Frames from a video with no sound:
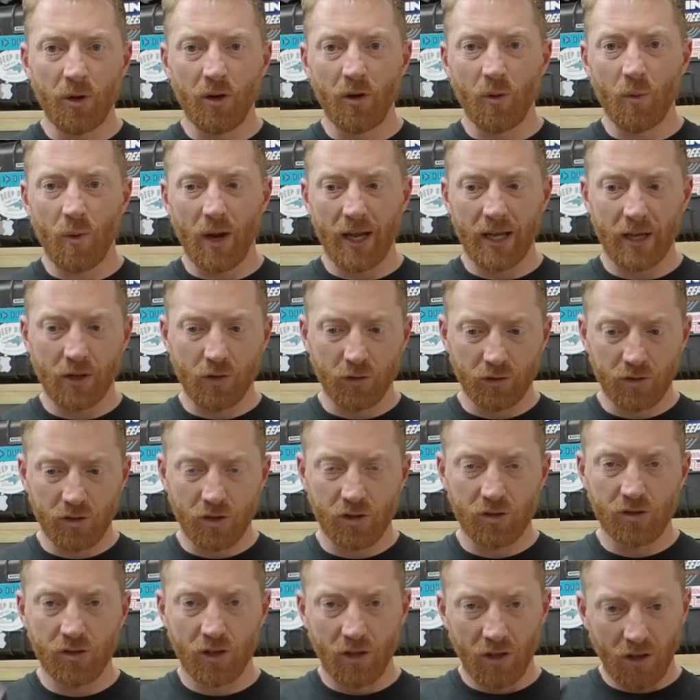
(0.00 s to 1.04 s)
of wire
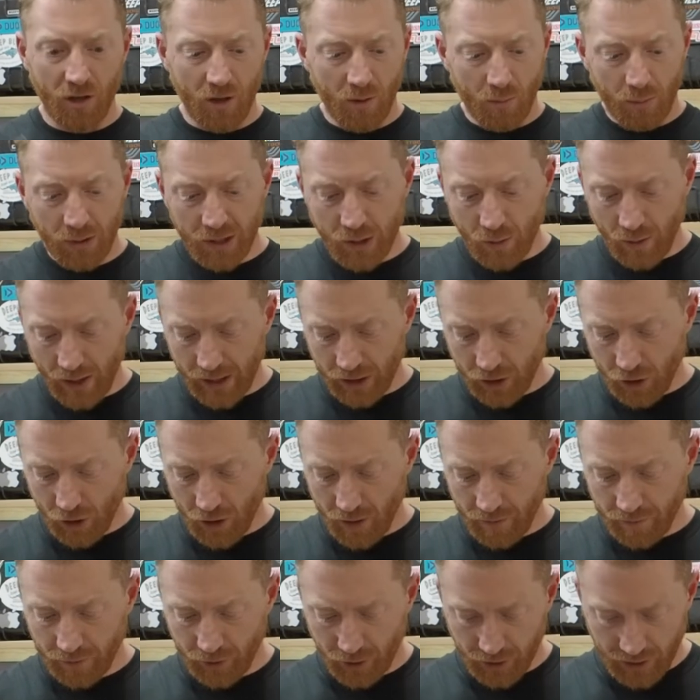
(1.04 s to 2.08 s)
cutters. Be quite
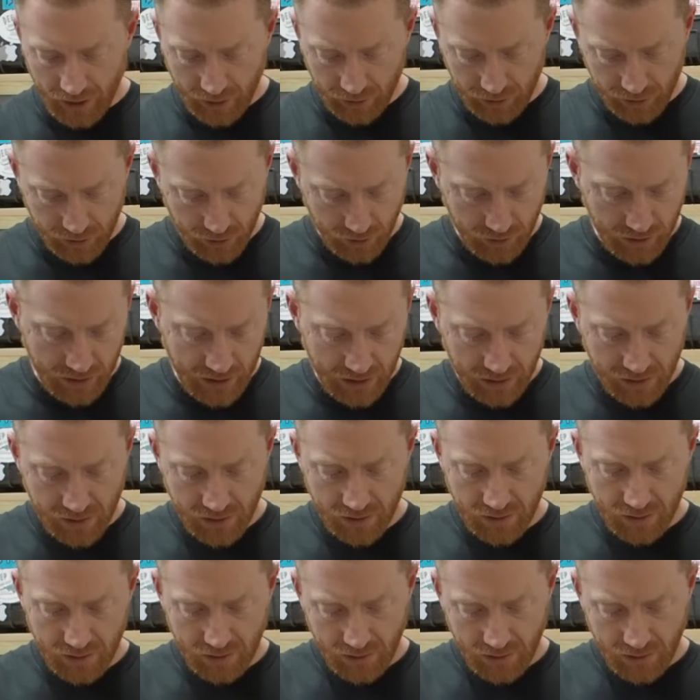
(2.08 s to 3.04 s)
careful on how you do this.